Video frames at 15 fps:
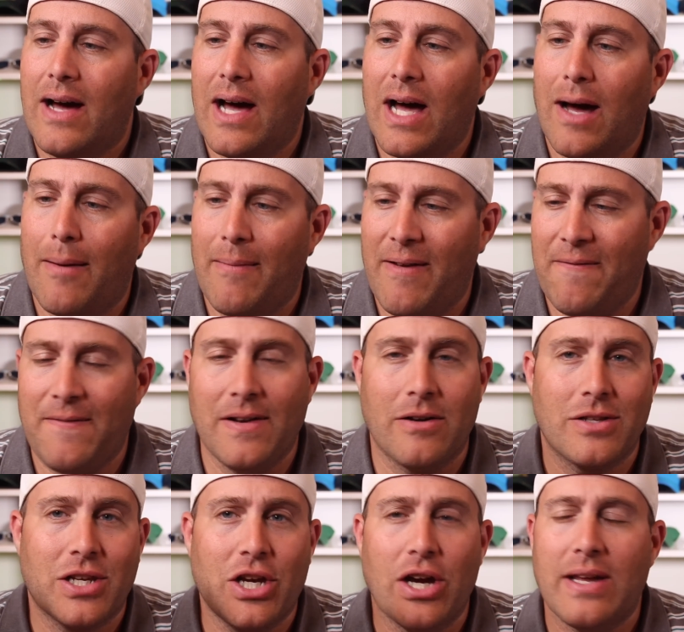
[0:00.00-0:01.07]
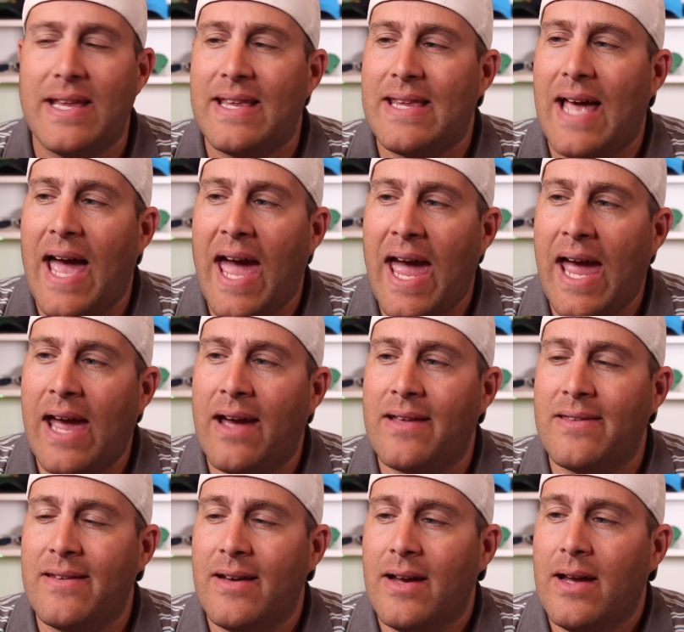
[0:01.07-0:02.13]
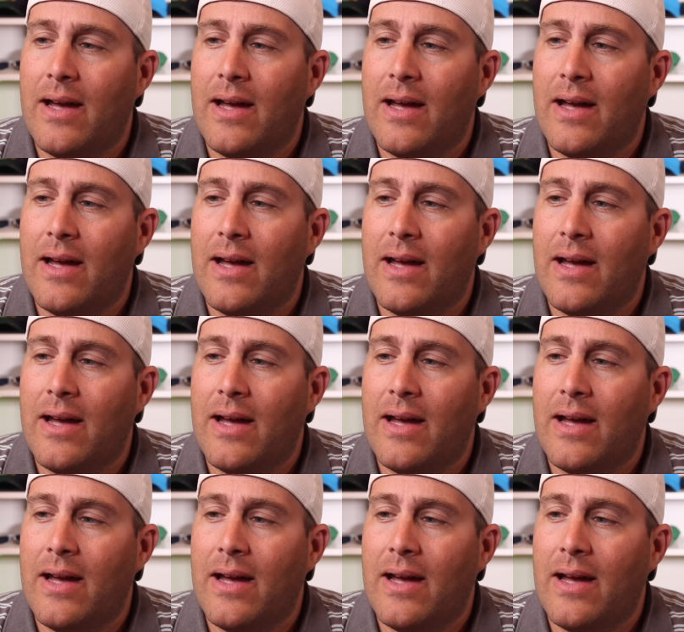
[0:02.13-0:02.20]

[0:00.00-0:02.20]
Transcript: It feels good in the hand.